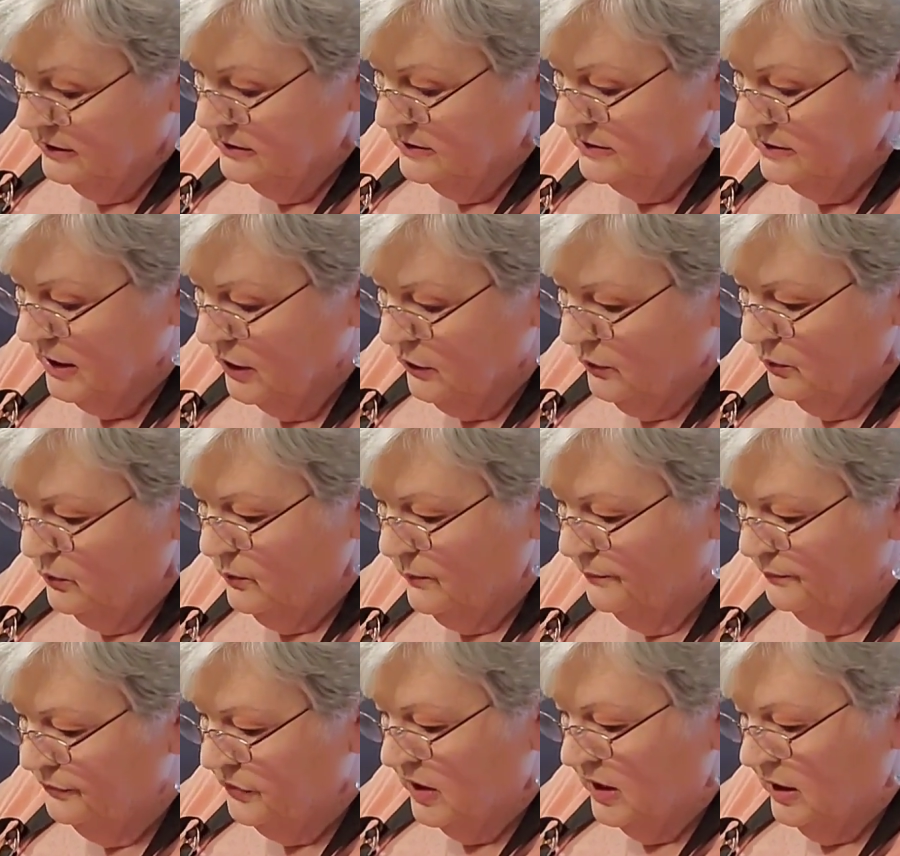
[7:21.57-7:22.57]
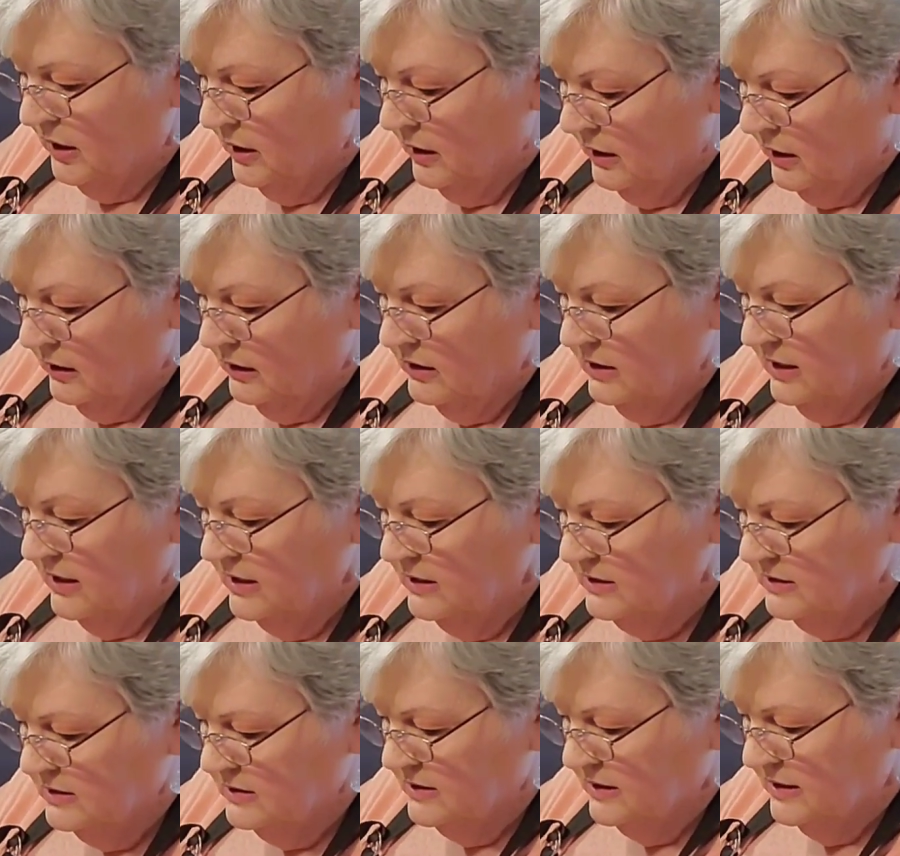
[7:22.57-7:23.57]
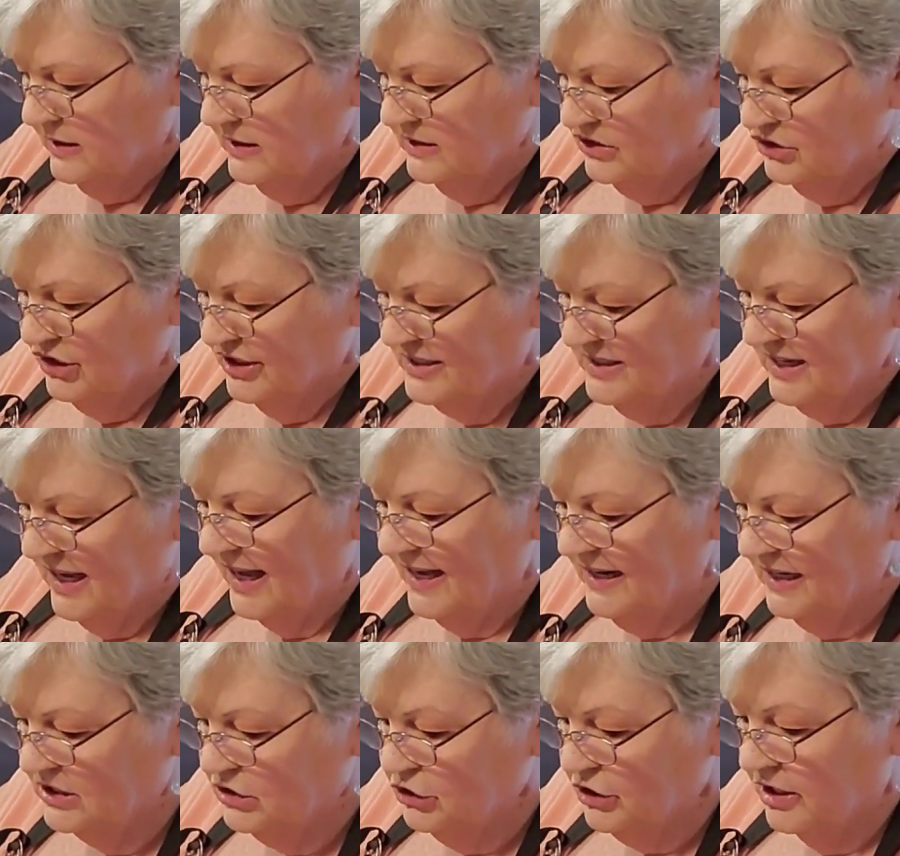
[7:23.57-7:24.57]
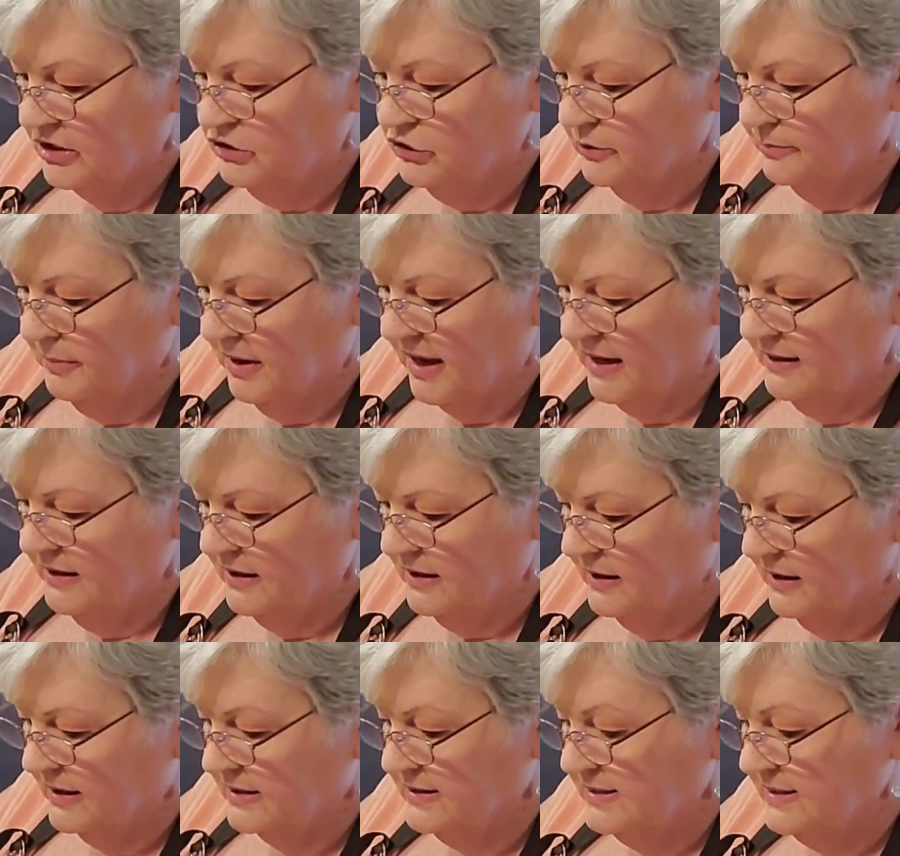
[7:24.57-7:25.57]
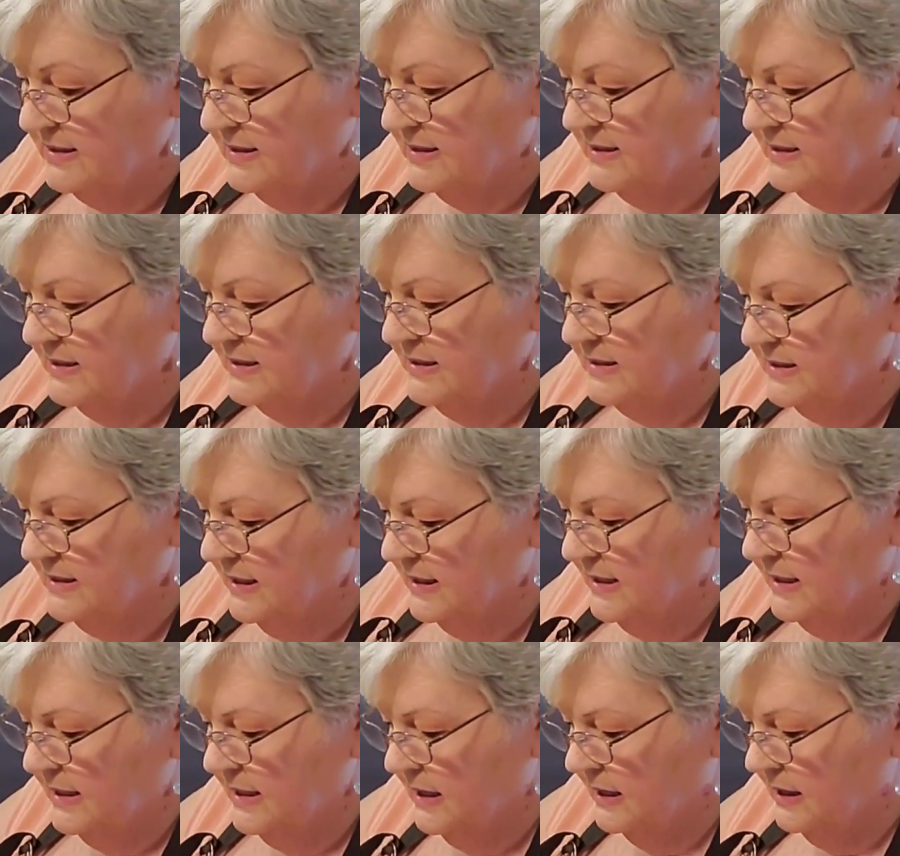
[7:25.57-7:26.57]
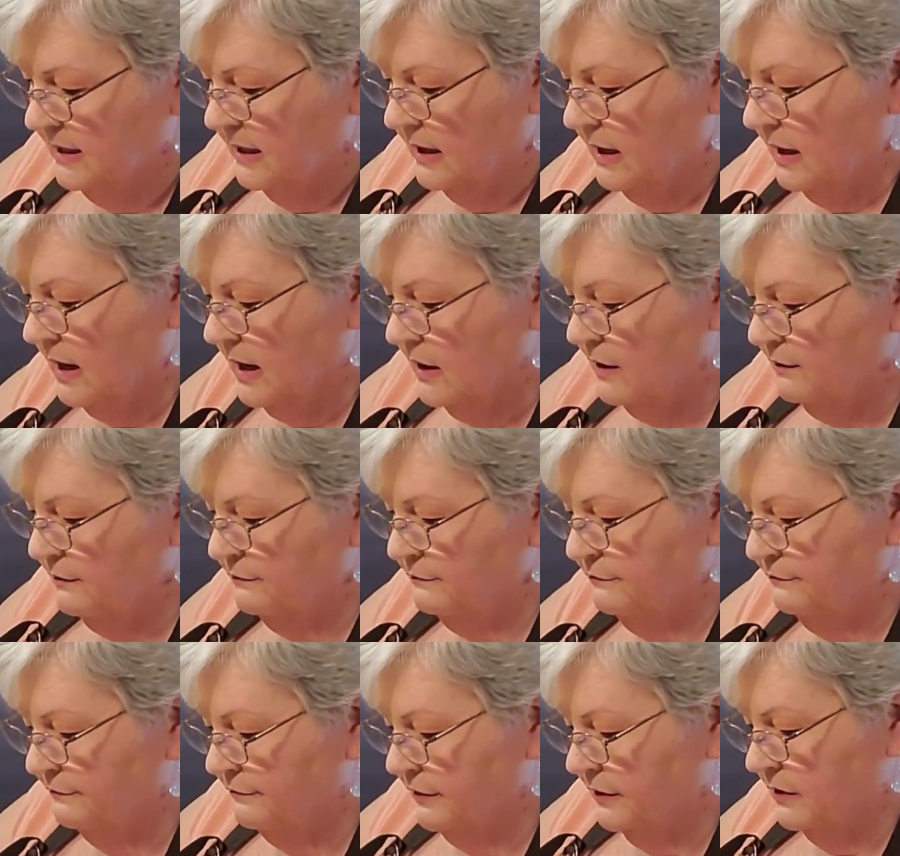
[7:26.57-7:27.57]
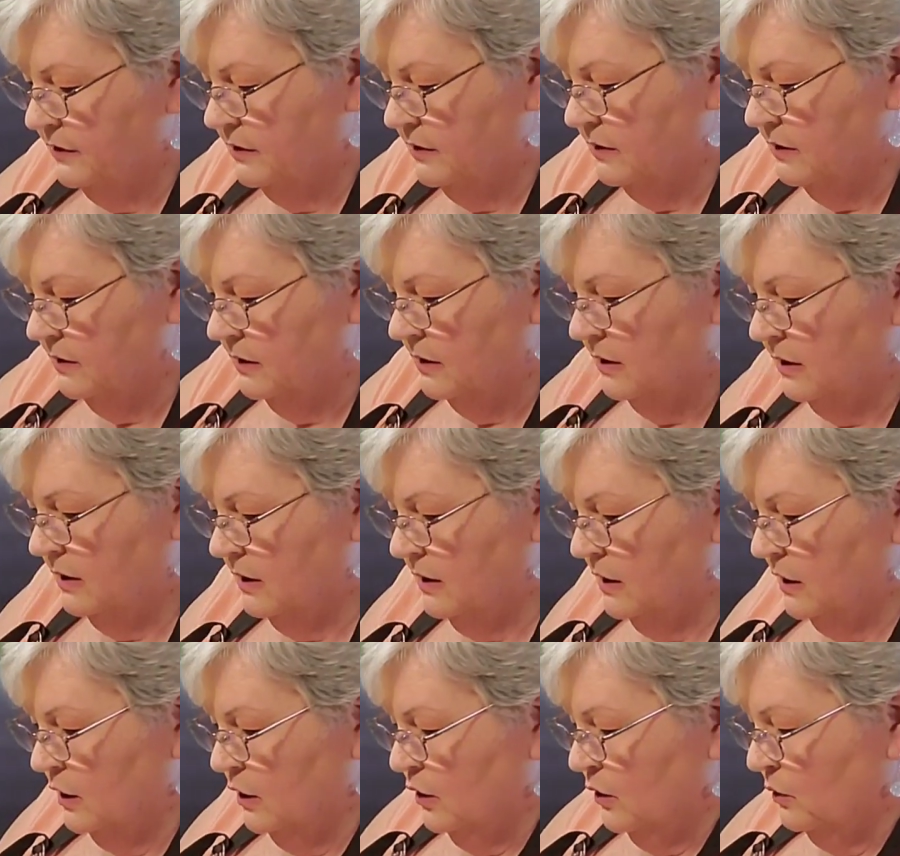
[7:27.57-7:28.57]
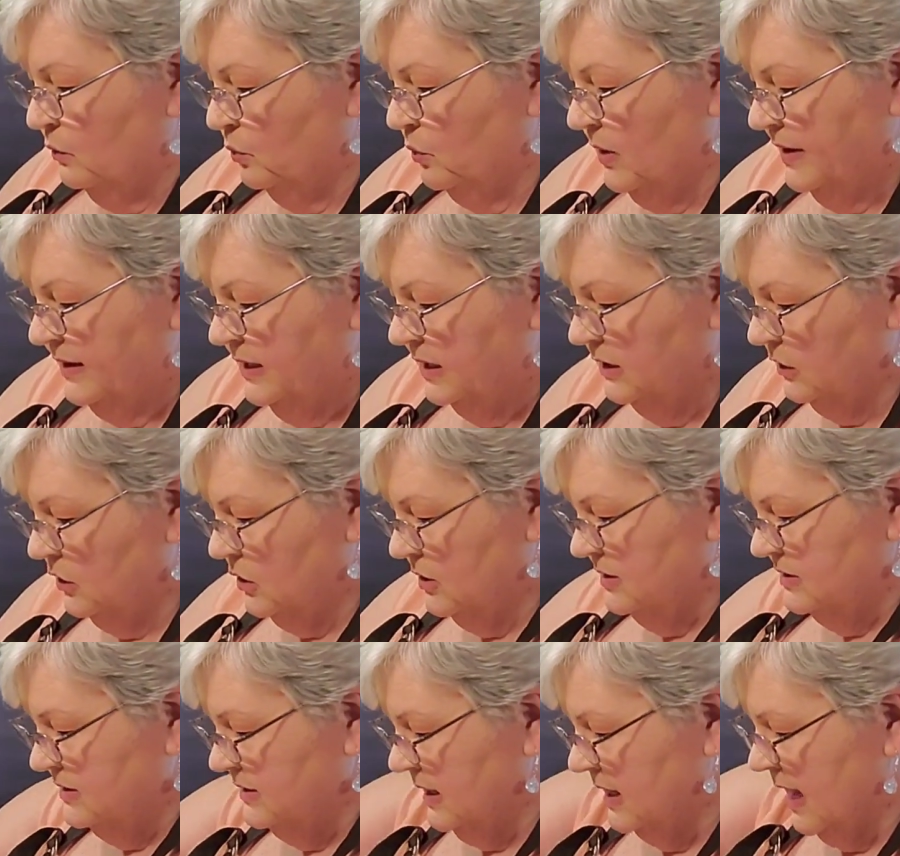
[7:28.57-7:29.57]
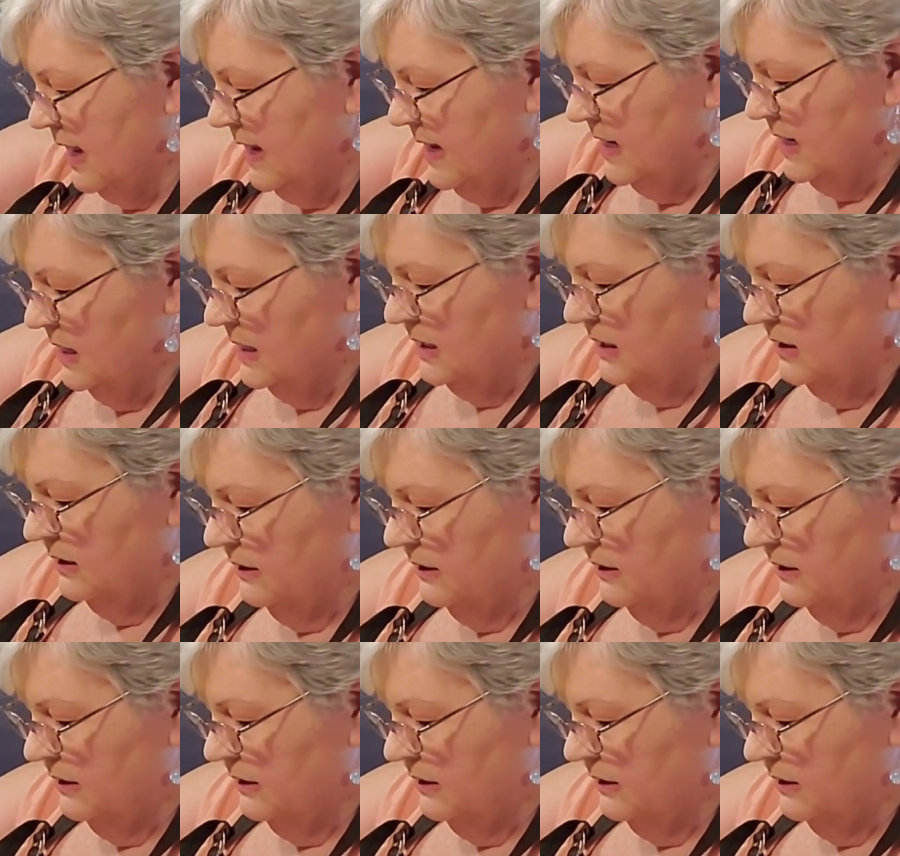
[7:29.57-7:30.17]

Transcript: so this is just kind of judging by the consistency of what it looks like.